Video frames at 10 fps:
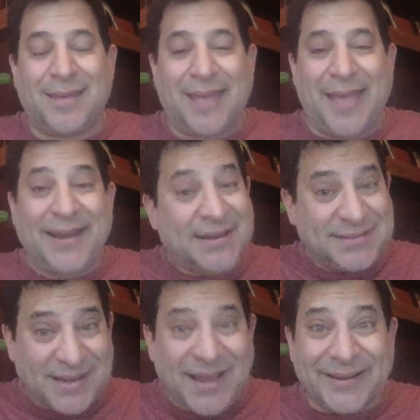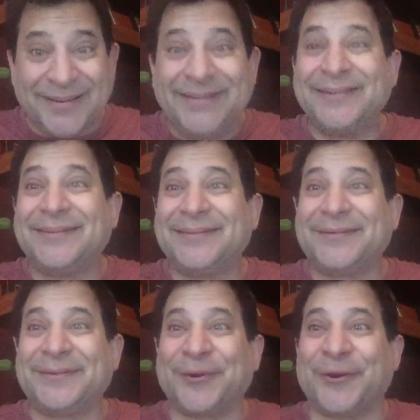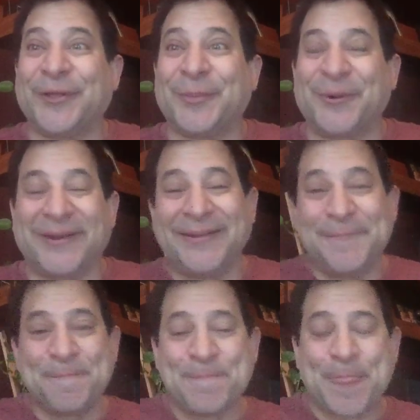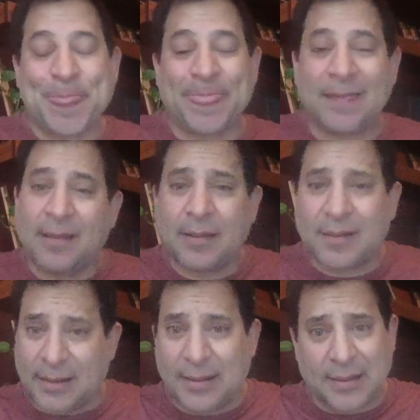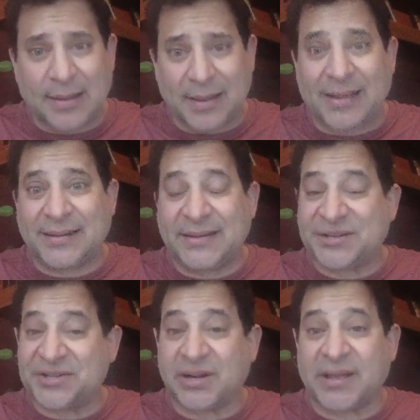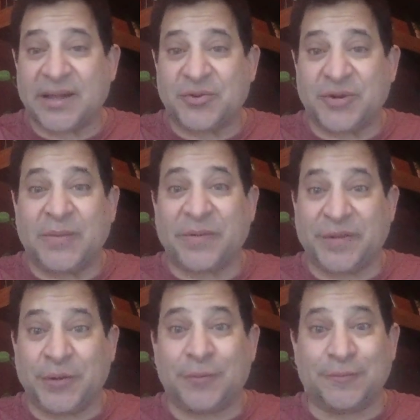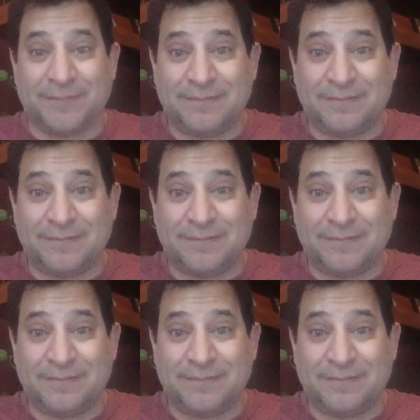And I decided early in the morning, I need to share that dream with you.